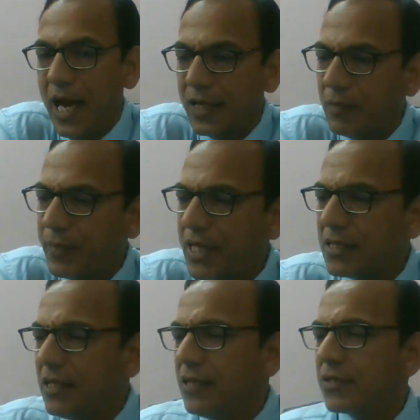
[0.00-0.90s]
and the
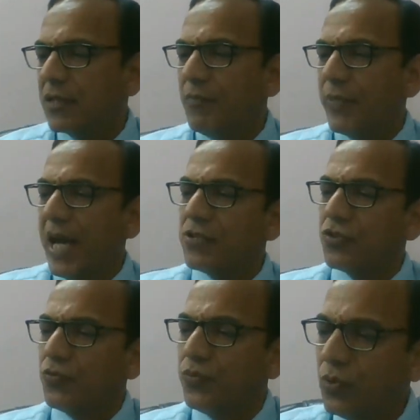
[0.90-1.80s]
basin is comprised
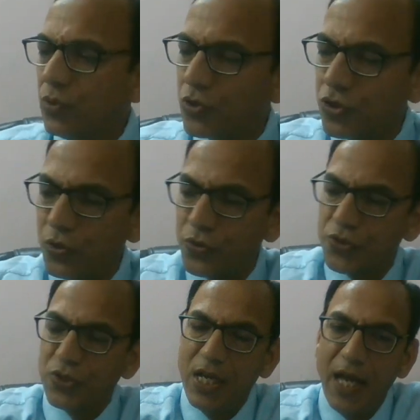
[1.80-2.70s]
of 4
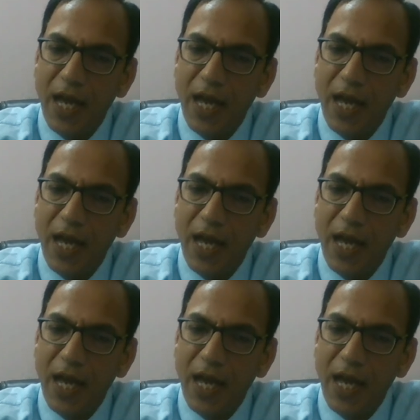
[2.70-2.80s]
zones